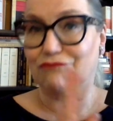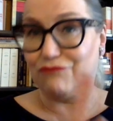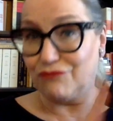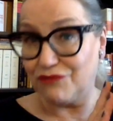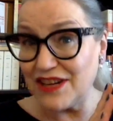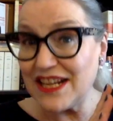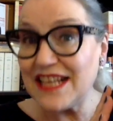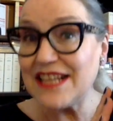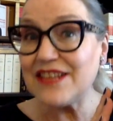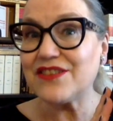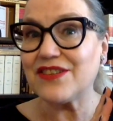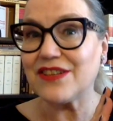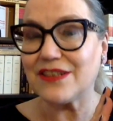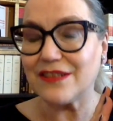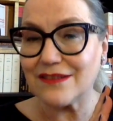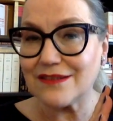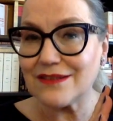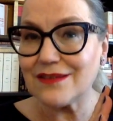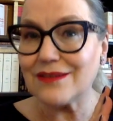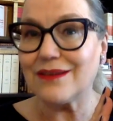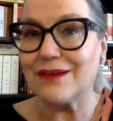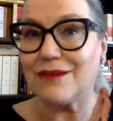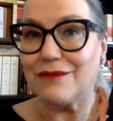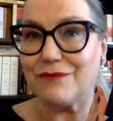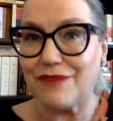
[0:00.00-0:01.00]

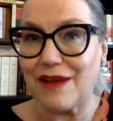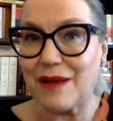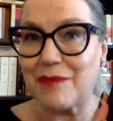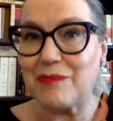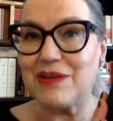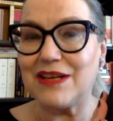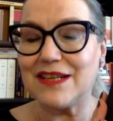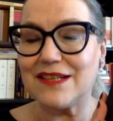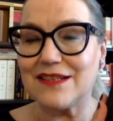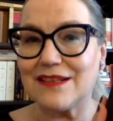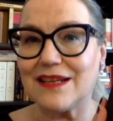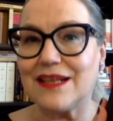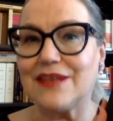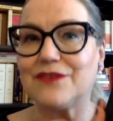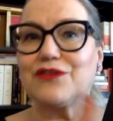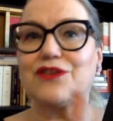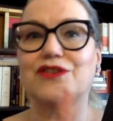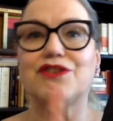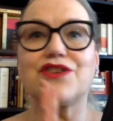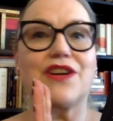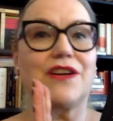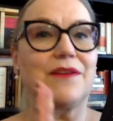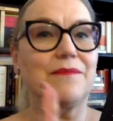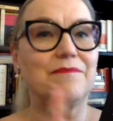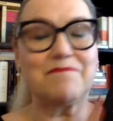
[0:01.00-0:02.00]
recent feminist
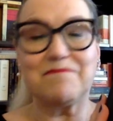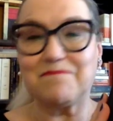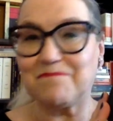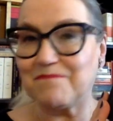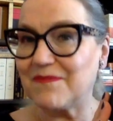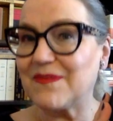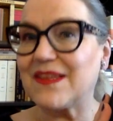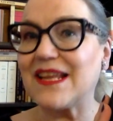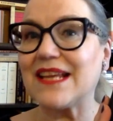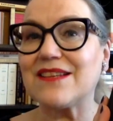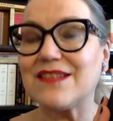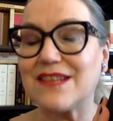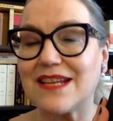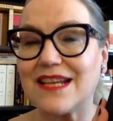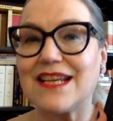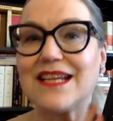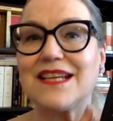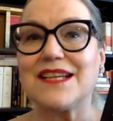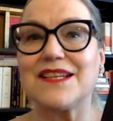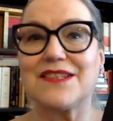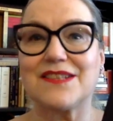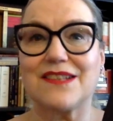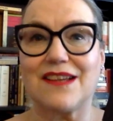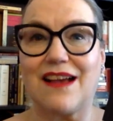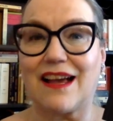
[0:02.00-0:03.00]
literature, this
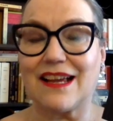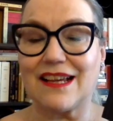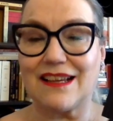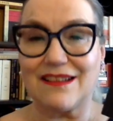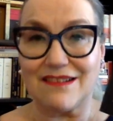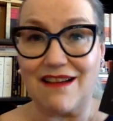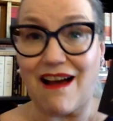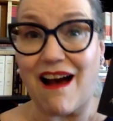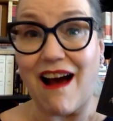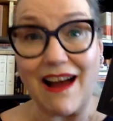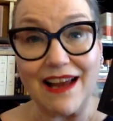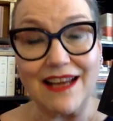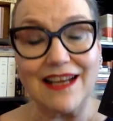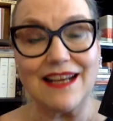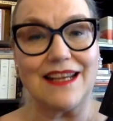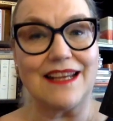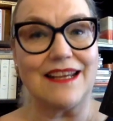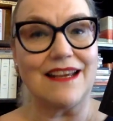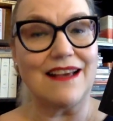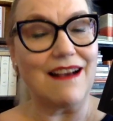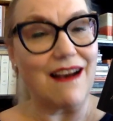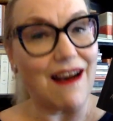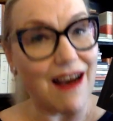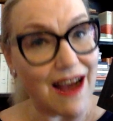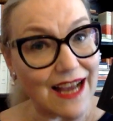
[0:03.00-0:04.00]
is, I can
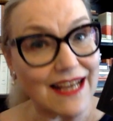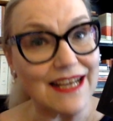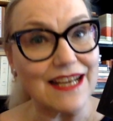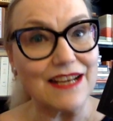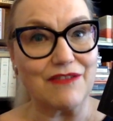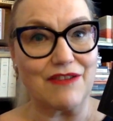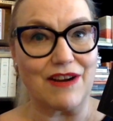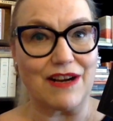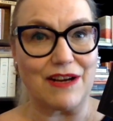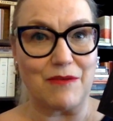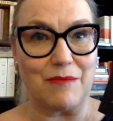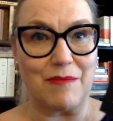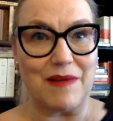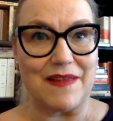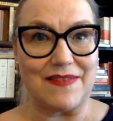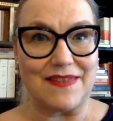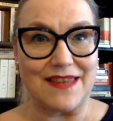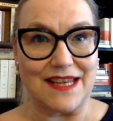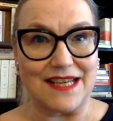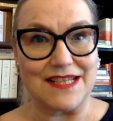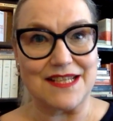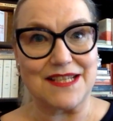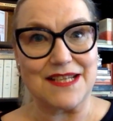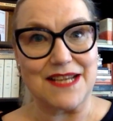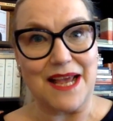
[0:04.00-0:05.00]
highly, highly recommend
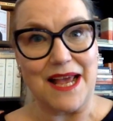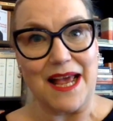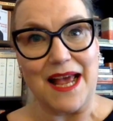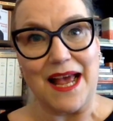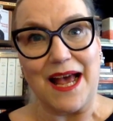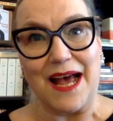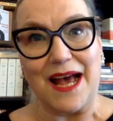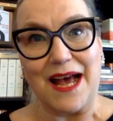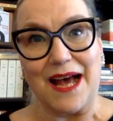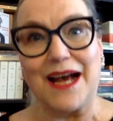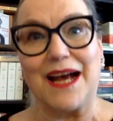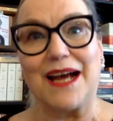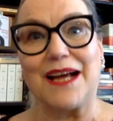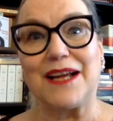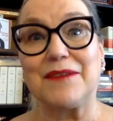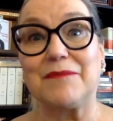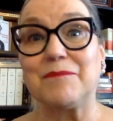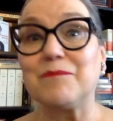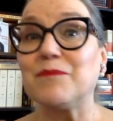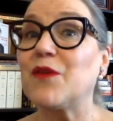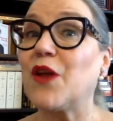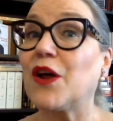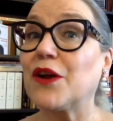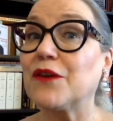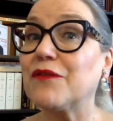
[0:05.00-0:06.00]
this uh,
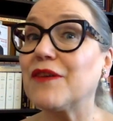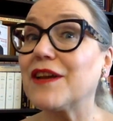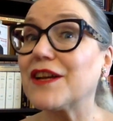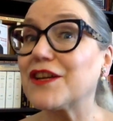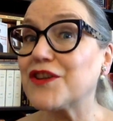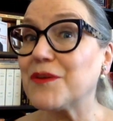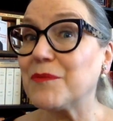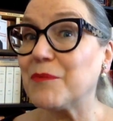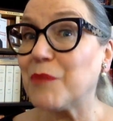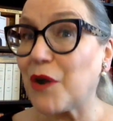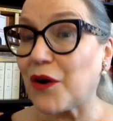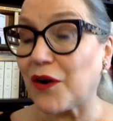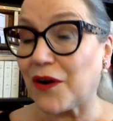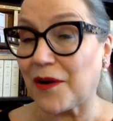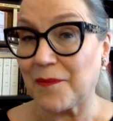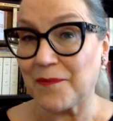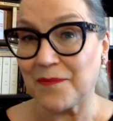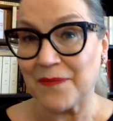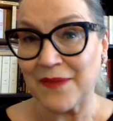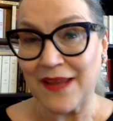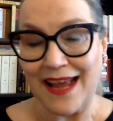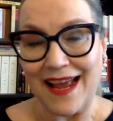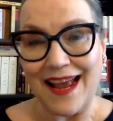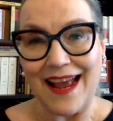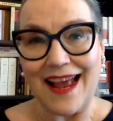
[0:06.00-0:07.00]
nonfiction book.
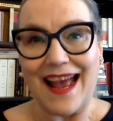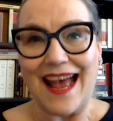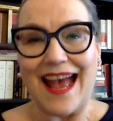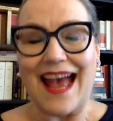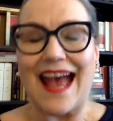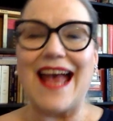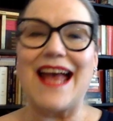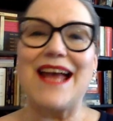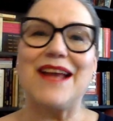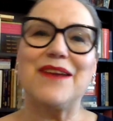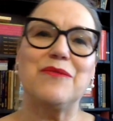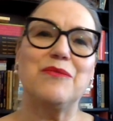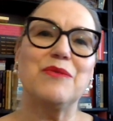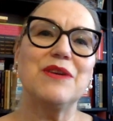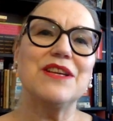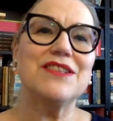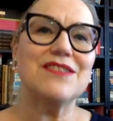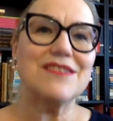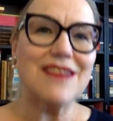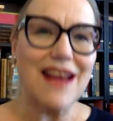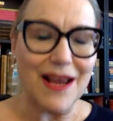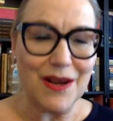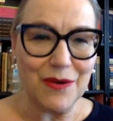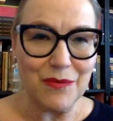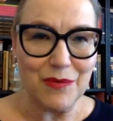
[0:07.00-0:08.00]
And we
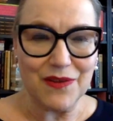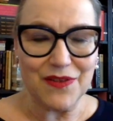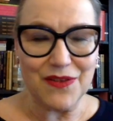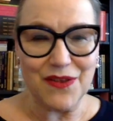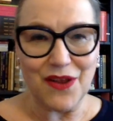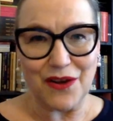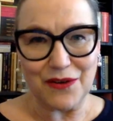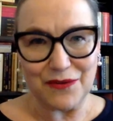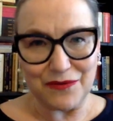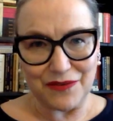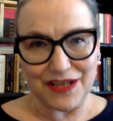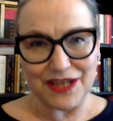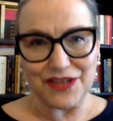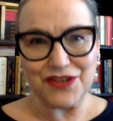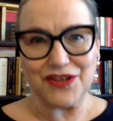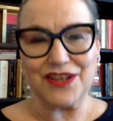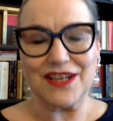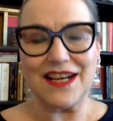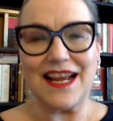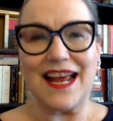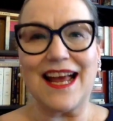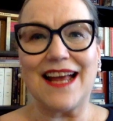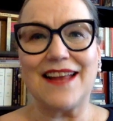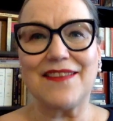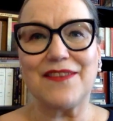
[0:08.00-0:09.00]
stay with
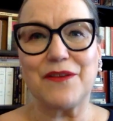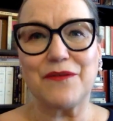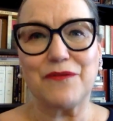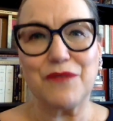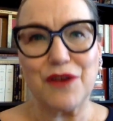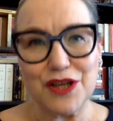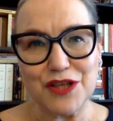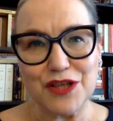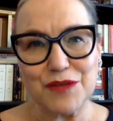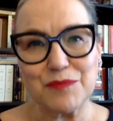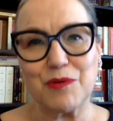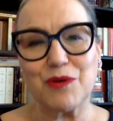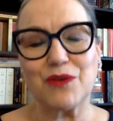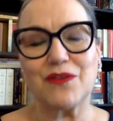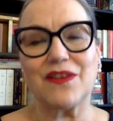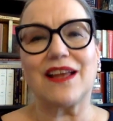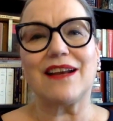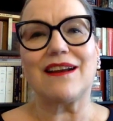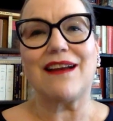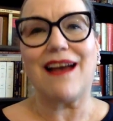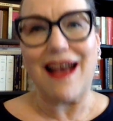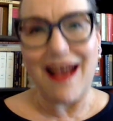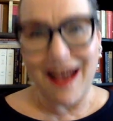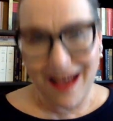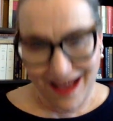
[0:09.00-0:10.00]
nonfiction. And the first book that
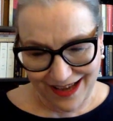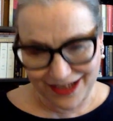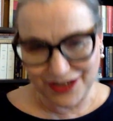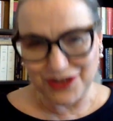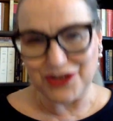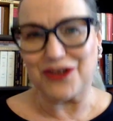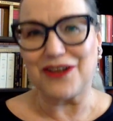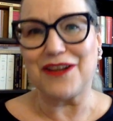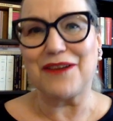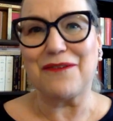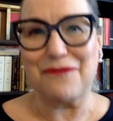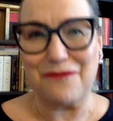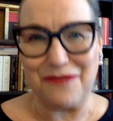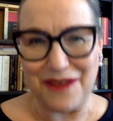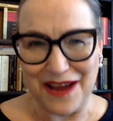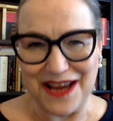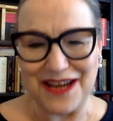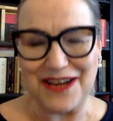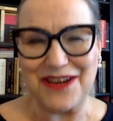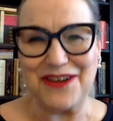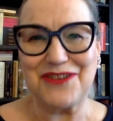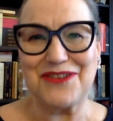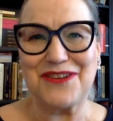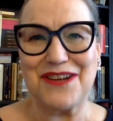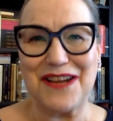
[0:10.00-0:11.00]
I actually
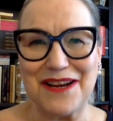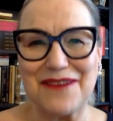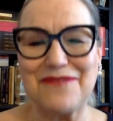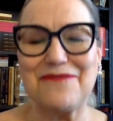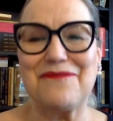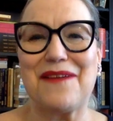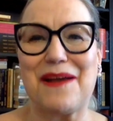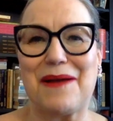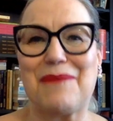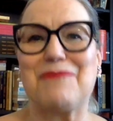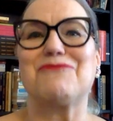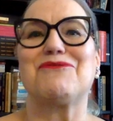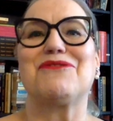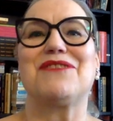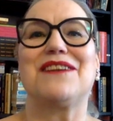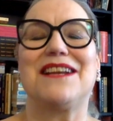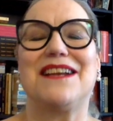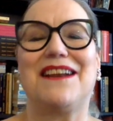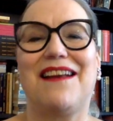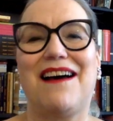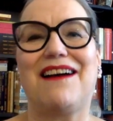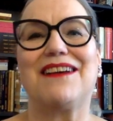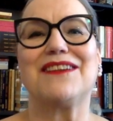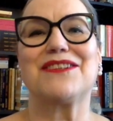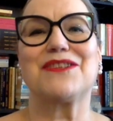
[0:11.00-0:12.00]
finished in February
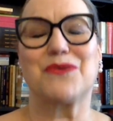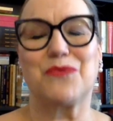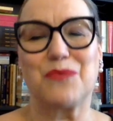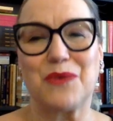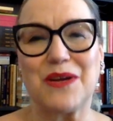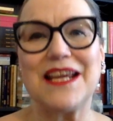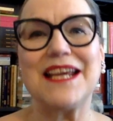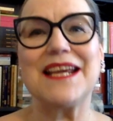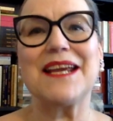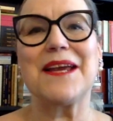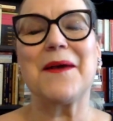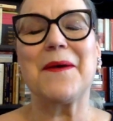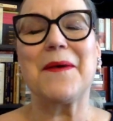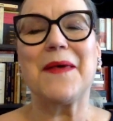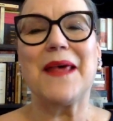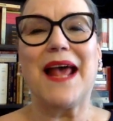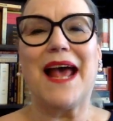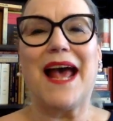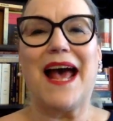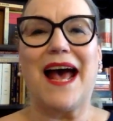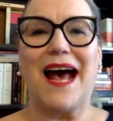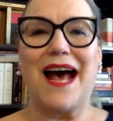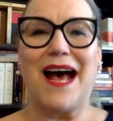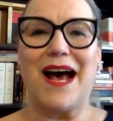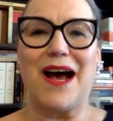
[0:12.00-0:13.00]
last week
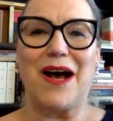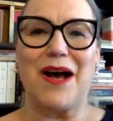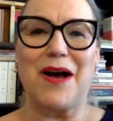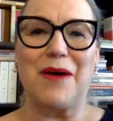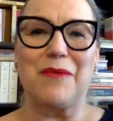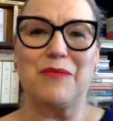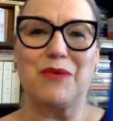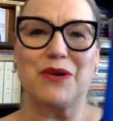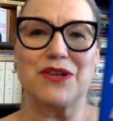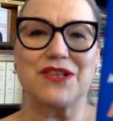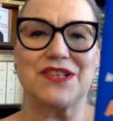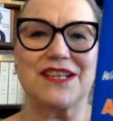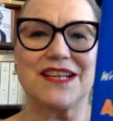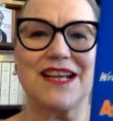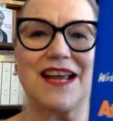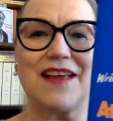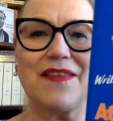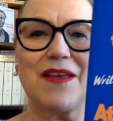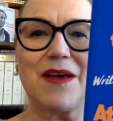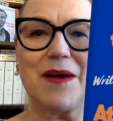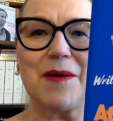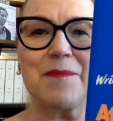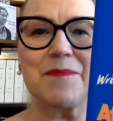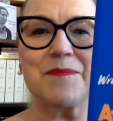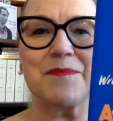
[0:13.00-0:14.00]
uh, was
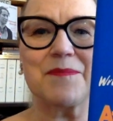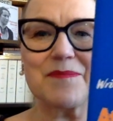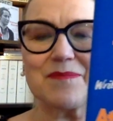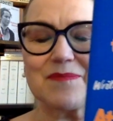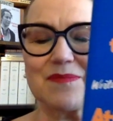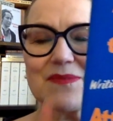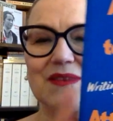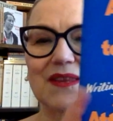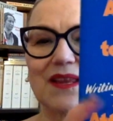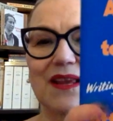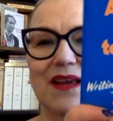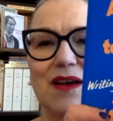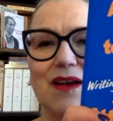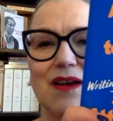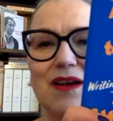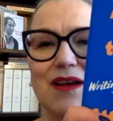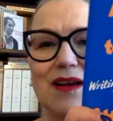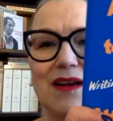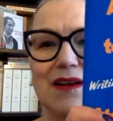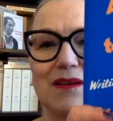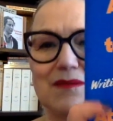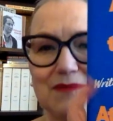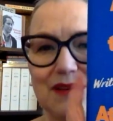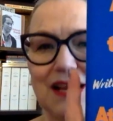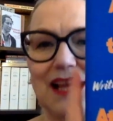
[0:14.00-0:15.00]
another.
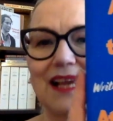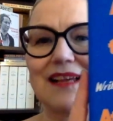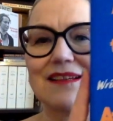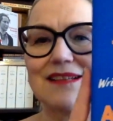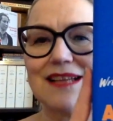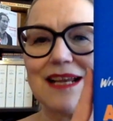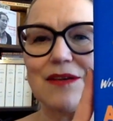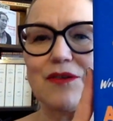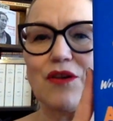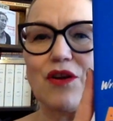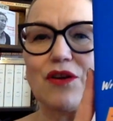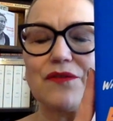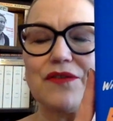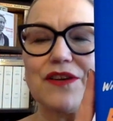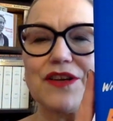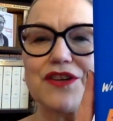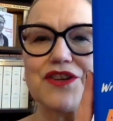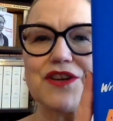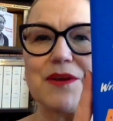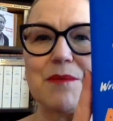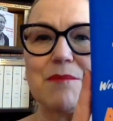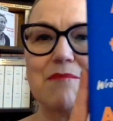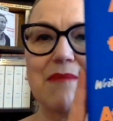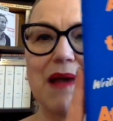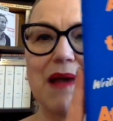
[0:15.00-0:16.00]
Uh, like I said, nonfiction and